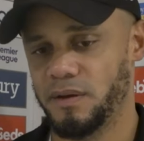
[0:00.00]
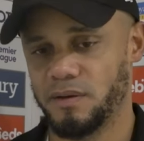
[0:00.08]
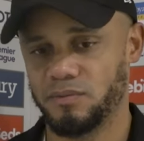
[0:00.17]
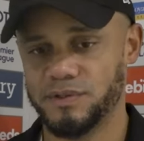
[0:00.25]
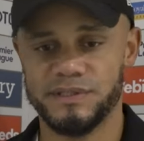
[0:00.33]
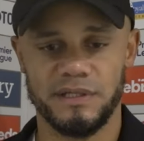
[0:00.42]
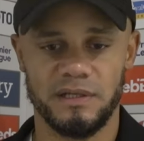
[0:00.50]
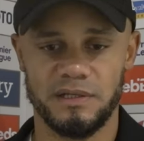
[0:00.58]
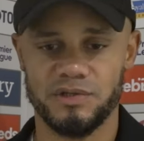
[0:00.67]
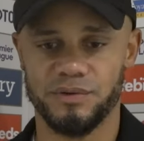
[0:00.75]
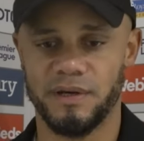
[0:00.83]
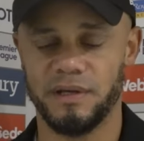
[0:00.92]
we see it in
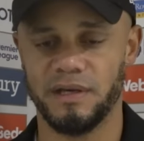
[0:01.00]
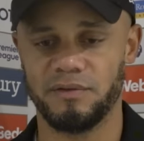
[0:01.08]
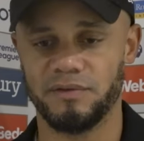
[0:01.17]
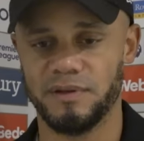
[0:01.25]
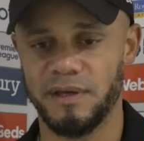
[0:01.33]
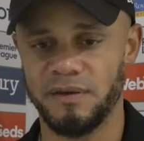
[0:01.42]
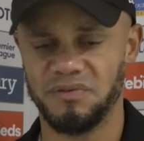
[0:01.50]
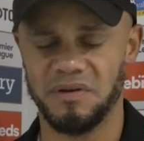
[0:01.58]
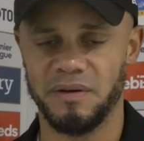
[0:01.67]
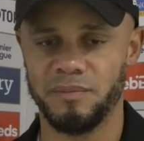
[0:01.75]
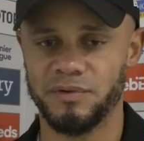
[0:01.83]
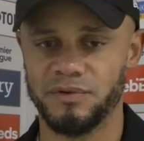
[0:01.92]
training every day. If
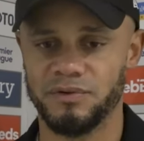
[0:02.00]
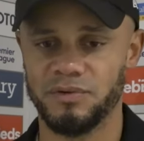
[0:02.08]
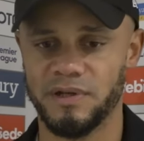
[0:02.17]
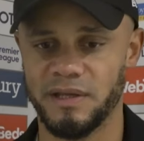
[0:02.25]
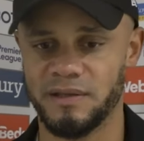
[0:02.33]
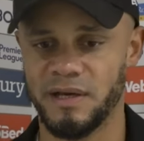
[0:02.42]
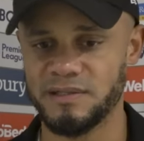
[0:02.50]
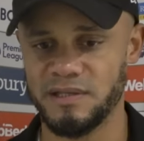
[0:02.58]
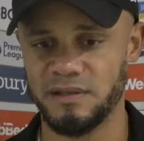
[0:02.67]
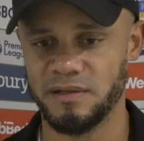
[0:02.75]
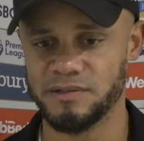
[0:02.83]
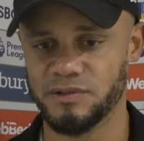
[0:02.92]
you're able to do it at
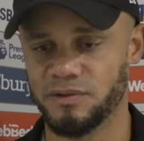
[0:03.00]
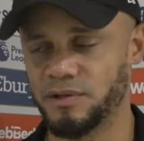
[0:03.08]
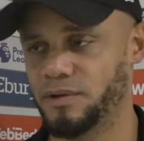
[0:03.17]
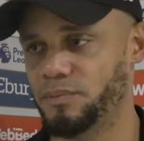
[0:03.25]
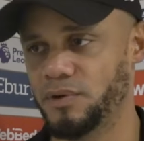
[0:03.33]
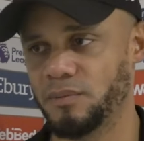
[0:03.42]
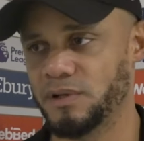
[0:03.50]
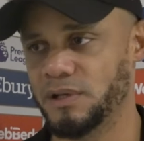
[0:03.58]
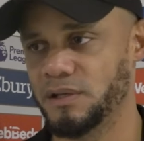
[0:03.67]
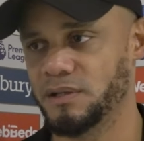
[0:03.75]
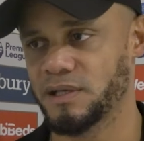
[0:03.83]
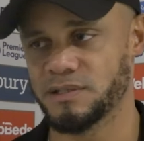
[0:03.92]
19 years old in the Premier
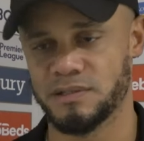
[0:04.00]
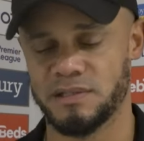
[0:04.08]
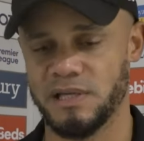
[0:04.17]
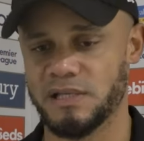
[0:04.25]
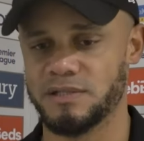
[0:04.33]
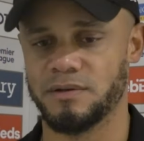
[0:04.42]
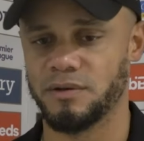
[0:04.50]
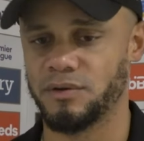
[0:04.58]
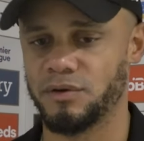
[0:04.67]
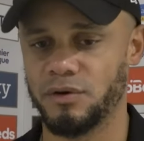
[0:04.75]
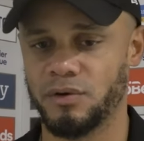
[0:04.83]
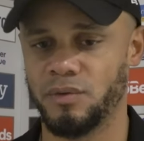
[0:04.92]
League, that's that's not going
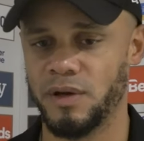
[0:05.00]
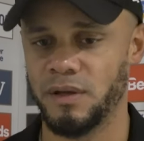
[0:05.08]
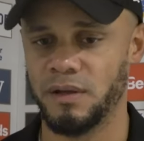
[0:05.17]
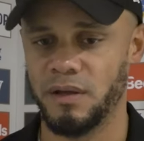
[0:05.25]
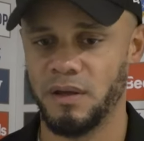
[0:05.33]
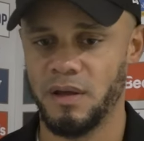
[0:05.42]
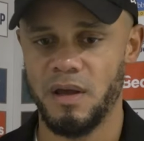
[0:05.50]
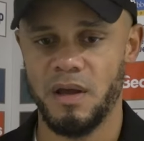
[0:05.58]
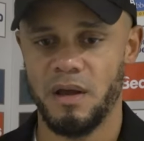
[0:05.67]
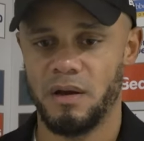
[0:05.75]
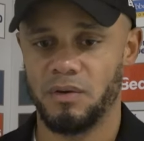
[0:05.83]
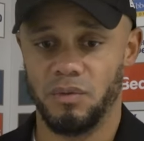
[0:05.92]
to go away.
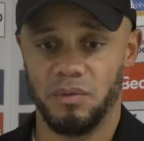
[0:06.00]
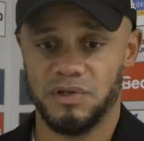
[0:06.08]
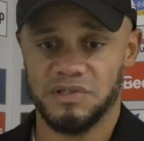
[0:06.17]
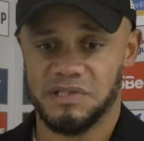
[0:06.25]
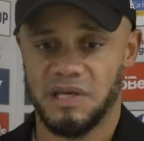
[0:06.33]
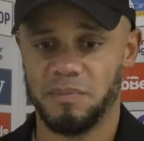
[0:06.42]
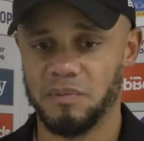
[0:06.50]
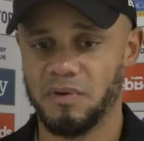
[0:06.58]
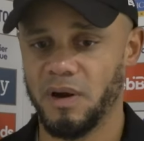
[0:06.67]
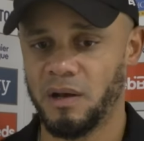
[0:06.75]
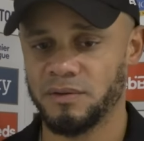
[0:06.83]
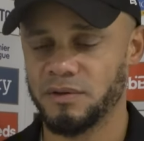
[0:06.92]
We just keep him
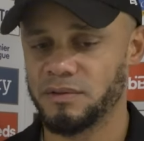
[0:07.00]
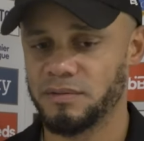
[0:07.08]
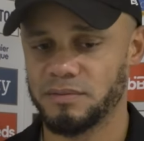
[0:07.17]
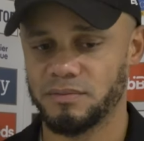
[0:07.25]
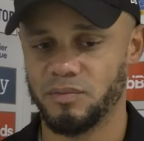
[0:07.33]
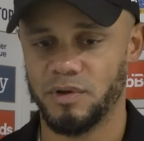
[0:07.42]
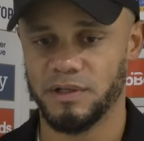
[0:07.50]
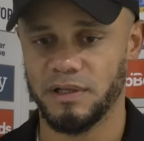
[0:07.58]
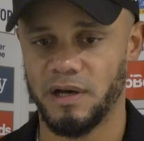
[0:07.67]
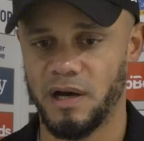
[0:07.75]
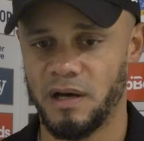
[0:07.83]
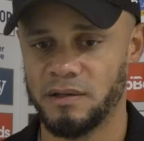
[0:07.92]
grounded, working
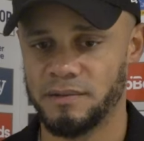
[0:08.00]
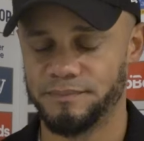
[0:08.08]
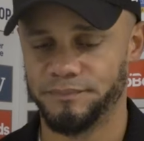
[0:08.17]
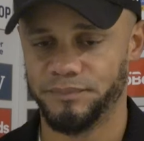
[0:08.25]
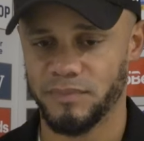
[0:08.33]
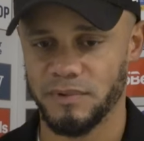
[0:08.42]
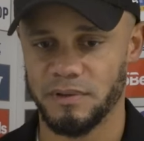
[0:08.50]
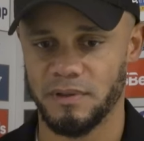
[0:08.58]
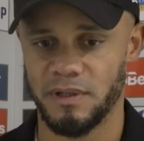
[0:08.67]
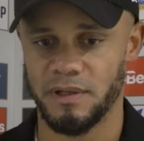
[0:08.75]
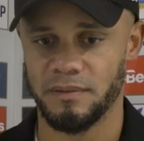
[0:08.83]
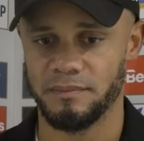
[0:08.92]
hard.
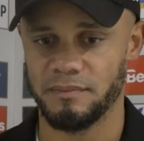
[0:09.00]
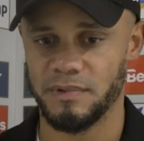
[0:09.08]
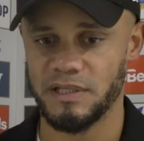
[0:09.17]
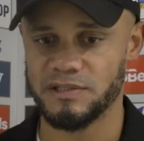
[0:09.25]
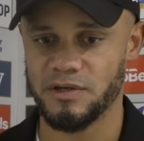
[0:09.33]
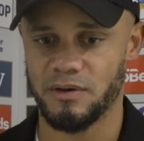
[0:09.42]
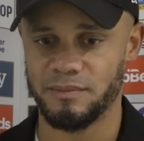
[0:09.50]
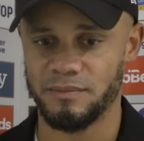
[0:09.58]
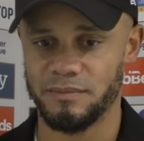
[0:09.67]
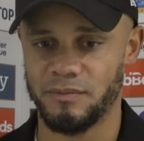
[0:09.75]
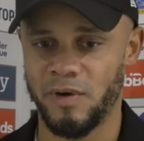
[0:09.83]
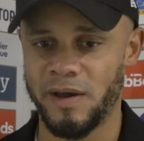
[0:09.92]
Um, he's
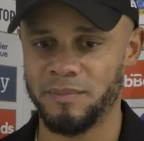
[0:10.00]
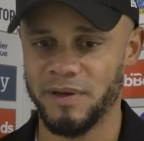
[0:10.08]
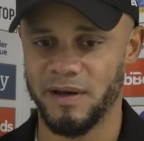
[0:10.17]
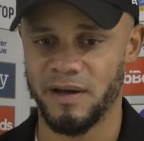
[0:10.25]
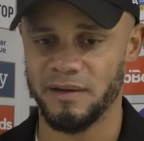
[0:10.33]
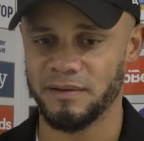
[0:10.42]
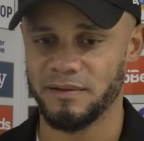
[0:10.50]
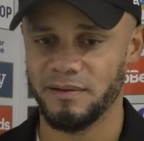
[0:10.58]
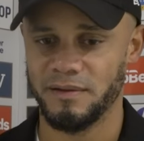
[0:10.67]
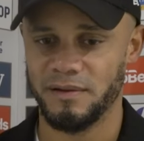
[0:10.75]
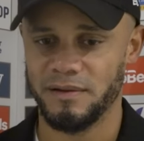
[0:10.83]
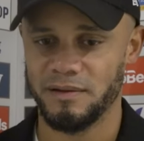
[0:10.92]
come right behind
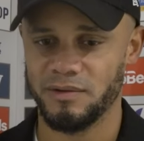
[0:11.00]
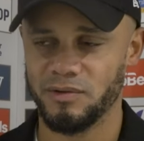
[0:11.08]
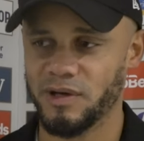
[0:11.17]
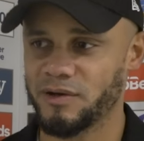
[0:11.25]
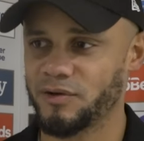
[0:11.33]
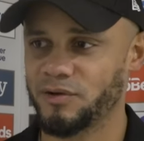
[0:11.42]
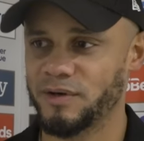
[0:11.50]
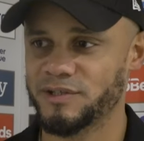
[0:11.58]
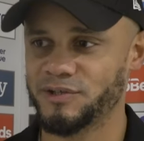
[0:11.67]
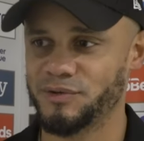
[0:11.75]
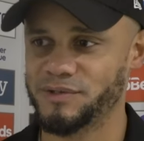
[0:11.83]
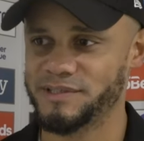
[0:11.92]
Luca
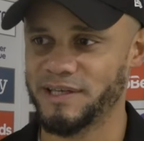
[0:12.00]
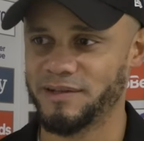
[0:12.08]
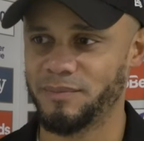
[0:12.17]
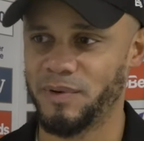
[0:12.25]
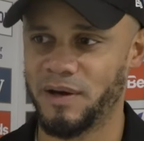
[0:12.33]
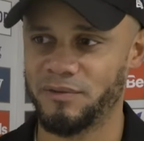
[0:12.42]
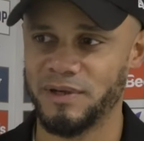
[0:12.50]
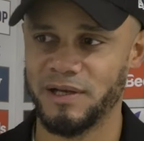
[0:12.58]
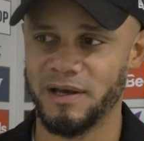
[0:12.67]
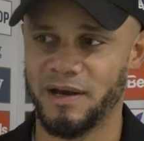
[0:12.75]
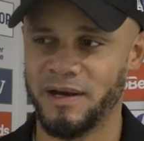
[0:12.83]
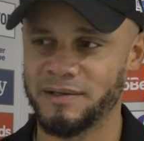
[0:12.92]
Koleosho, who set the bar
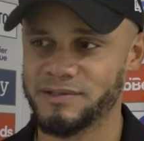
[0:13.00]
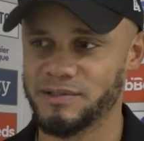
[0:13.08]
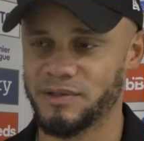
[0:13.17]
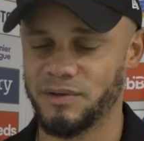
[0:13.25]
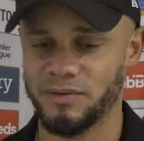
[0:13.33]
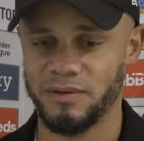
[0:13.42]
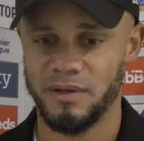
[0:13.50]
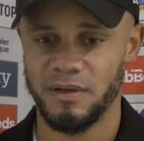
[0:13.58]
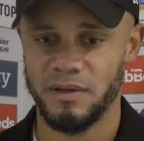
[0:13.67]
really high. So,